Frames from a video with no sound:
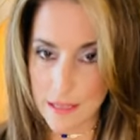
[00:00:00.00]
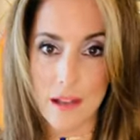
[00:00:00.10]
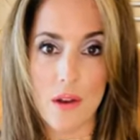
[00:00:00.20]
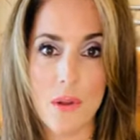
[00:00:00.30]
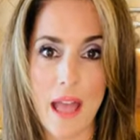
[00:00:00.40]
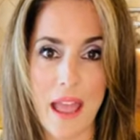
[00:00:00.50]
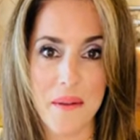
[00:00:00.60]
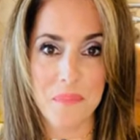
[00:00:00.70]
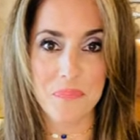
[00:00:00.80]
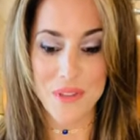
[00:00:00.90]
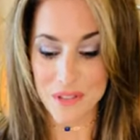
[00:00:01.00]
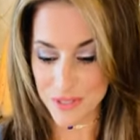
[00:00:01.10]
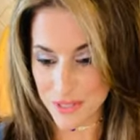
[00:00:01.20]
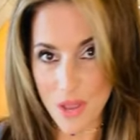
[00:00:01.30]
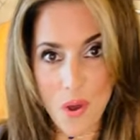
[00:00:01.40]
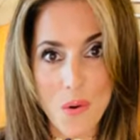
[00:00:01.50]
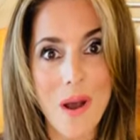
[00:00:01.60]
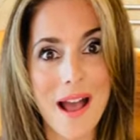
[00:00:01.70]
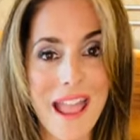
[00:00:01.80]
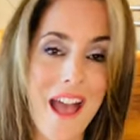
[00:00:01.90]
Okay, so
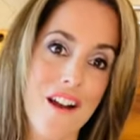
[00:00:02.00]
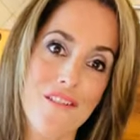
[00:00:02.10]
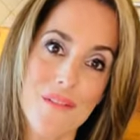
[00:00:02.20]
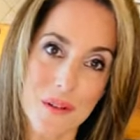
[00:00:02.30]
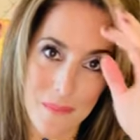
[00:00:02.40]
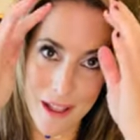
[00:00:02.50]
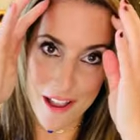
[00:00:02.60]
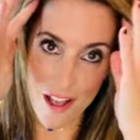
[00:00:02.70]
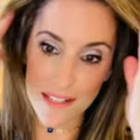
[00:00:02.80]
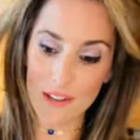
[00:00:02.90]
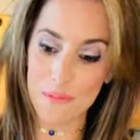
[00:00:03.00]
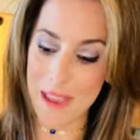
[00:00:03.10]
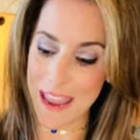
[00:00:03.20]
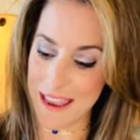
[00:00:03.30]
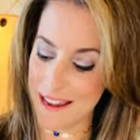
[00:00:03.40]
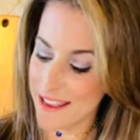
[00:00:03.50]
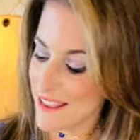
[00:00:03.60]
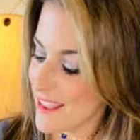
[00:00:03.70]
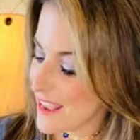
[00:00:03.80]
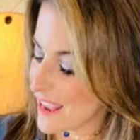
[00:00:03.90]
I have my cocktail made
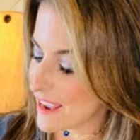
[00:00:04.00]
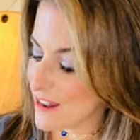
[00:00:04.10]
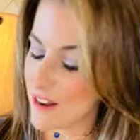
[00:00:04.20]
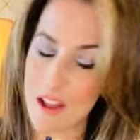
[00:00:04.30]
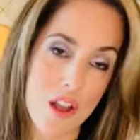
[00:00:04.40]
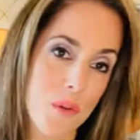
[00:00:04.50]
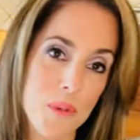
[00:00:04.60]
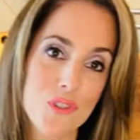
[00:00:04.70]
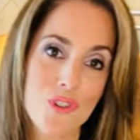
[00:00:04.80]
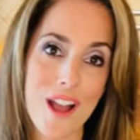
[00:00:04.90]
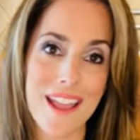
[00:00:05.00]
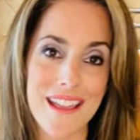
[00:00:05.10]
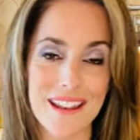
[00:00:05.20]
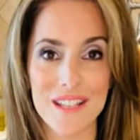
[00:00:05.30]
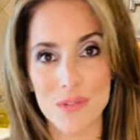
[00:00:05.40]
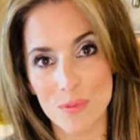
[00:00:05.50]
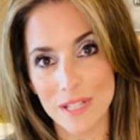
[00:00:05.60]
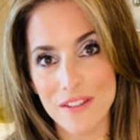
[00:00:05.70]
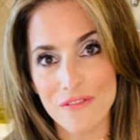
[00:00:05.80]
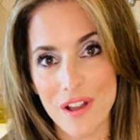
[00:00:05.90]
and I hope you try it. It's
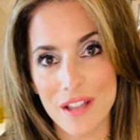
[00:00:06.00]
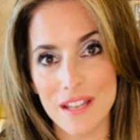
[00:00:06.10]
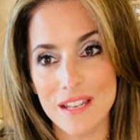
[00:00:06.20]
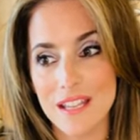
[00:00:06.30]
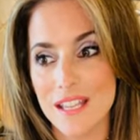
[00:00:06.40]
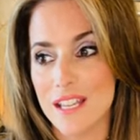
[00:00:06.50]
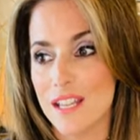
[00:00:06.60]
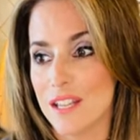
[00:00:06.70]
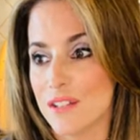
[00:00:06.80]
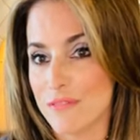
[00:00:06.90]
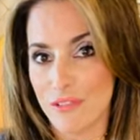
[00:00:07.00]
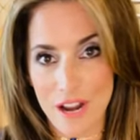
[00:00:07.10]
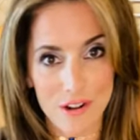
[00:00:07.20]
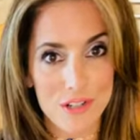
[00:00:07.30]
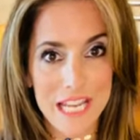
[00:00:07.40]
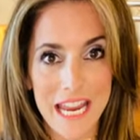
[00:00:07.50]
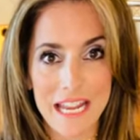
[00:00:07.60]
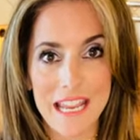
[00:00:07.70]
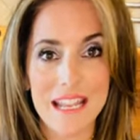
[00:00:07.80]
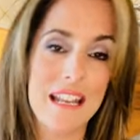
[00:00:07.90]
really fun, it's for
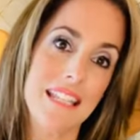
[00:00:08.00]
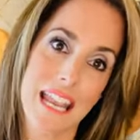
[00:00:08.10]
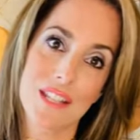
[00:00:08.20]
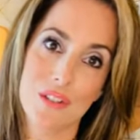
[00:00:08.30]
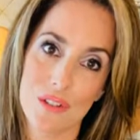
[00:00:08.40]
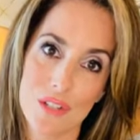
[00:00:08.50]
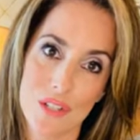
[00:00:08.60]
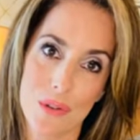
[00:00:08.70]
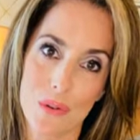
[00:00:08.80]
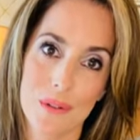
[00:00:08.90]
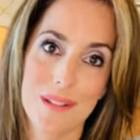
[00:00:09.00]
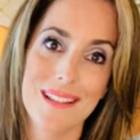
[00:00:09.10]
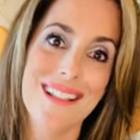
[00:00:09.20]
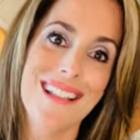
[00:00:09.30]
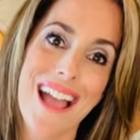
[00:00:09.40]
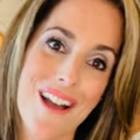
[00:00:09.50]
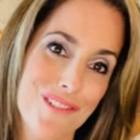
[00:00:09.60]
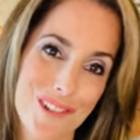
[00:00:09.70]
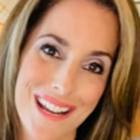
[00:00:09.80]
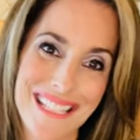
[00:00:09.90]
entertaining and it tastes good too. Have
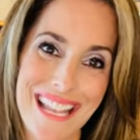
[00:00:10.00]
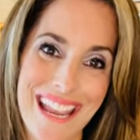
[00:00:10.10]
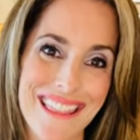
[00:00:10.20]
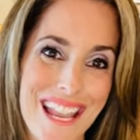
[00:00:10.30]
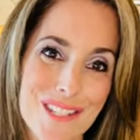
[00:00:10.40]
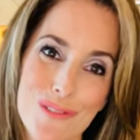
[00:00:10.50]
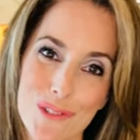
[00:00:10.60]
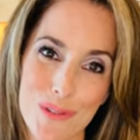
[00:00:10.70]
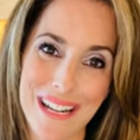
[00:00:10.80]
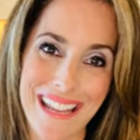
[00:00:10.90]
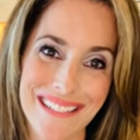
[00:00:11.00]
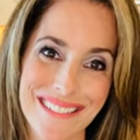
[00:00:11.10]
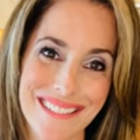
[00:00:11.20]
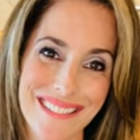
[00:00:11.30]
a great day and thanks for joining.